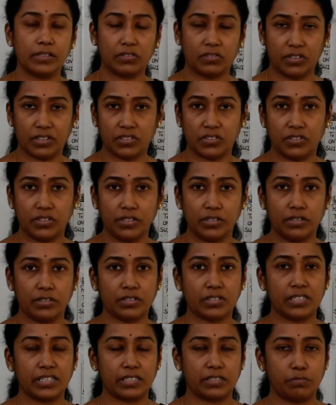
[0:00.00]
6
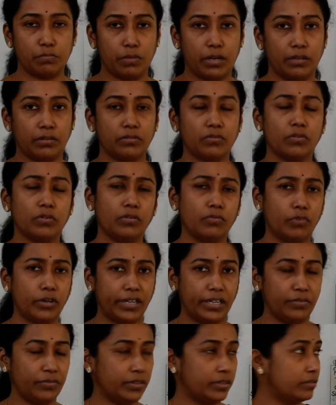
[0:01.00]
years, 6 months,
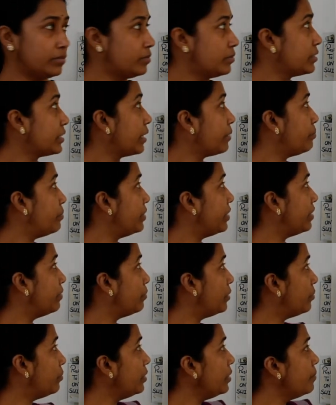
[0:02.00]
whatever the time period
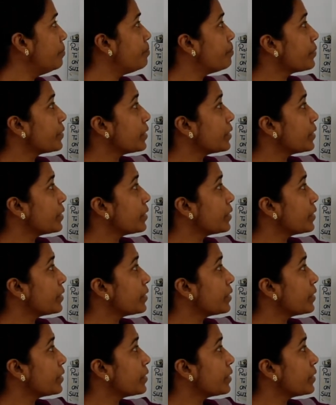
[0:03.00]
may be.